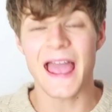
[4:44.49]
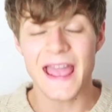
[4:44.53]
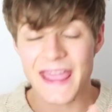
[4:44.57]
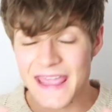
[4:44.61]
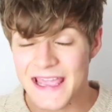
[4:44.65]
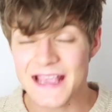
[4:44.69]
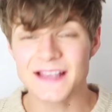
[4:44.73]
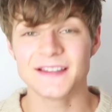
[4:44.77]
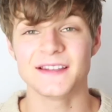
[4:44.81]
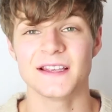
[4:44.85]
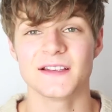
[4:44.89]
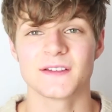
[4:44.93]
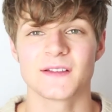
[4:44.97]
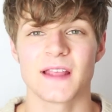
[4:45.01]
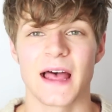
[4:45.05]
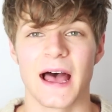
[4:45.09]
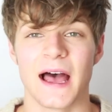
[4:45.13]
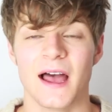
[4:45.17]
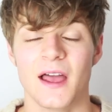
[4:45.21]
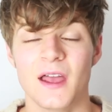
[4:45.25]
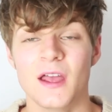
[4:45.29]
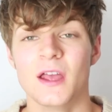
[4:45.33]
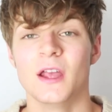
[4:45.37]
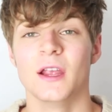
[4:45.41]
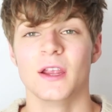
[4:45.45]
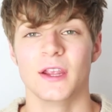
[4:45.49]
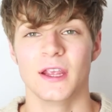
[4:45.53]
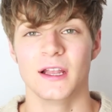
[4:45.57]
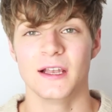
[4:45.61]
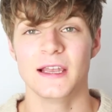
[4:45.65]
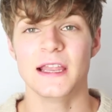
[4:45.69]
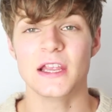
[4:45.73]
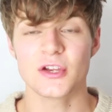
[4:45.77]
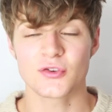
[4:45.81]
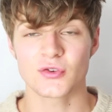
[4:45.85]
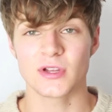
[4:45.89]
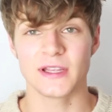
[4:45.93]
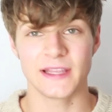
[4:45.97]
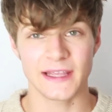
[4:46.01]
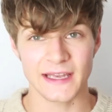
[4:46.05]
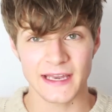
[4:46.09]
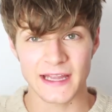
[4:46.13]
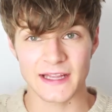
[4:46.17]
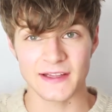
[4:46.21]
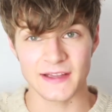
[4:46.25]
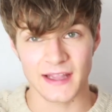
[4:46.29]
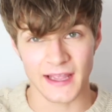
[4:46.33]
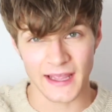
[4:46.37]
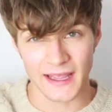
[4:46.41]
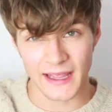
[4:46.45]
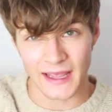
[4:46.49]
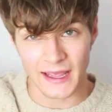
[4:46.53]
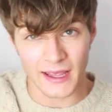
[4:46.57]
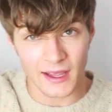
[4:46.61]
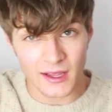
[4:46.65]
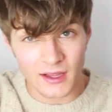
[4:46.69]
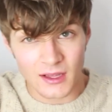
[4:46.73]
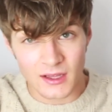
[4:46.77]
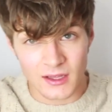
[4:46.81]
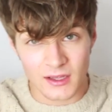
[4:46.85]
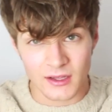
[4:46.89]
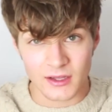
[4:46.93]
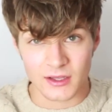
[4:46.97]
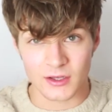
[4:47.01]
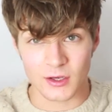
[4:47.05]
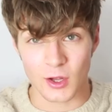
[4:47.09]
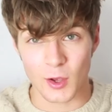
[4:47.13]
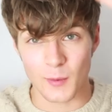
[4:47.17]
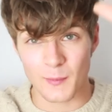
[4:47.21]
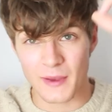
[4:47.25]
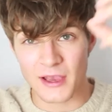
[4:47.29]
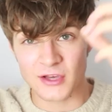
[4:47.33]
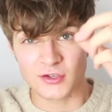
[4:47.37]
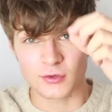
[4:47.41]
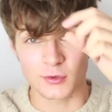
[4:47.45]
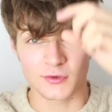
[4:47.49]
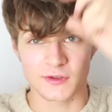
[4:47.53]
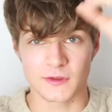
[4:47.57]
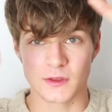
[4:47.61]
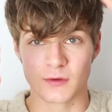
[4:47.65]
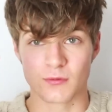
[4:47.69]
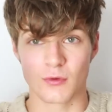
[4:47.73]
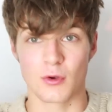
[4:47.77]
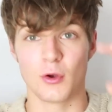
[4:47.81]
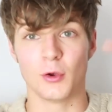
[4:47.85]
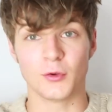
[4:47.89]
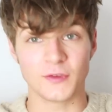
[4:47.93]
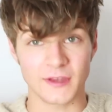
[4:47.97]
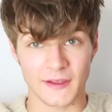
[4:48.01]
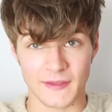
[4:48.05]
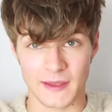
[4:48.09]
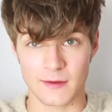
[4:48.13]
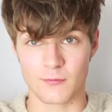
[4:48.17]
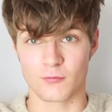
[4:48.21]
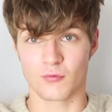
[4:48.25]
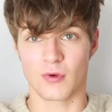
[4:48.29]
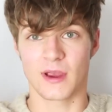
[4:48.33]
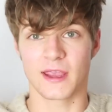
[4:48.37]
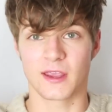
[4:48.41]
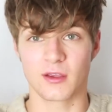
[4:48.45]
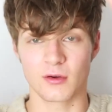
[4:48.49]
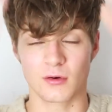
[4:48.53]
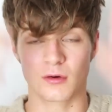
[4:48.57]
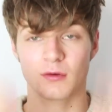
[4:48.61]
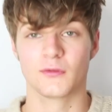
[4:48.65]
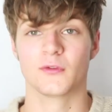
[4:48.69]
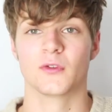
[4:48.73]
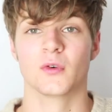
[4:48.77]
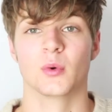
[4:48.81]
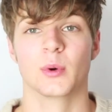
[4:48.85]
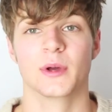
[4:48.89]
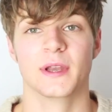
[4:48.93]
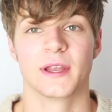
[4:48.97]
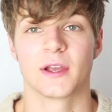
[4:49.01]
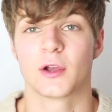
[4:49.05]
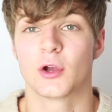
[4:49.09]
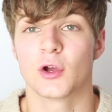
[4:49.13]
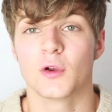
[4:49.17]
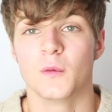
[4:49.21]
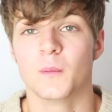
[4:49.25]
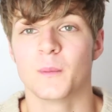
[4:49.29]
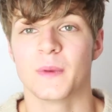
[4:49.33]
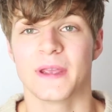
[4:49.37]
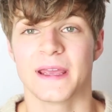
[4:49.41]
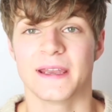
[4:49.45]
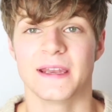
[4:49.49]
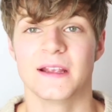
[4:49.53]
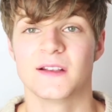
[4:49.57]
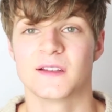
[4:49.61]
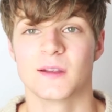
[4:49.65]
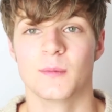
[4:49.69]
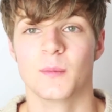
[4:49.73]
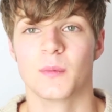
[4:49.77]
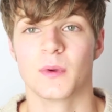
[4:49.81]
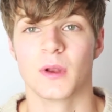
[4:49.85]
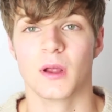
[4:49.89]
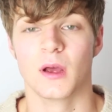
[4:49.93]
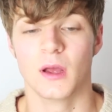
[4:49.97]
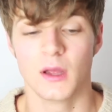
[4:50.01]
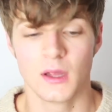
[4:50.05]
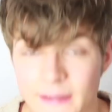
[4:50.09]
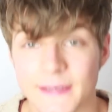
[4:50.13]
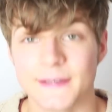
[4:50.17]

Easy as that. You literally get it in your hair, you know, make sure it's in the roots, and then rake it all forward. It couldn't be any simpler.